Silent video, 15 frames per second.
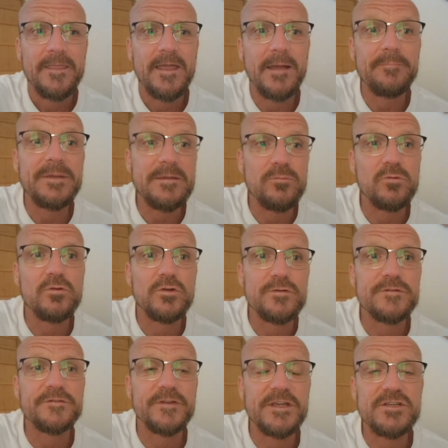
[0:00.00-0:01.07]
and people
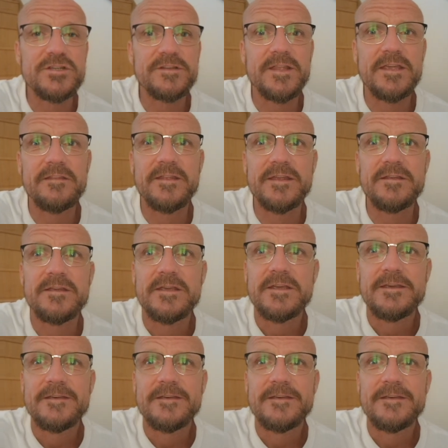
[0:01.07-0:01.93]
lose fish, and they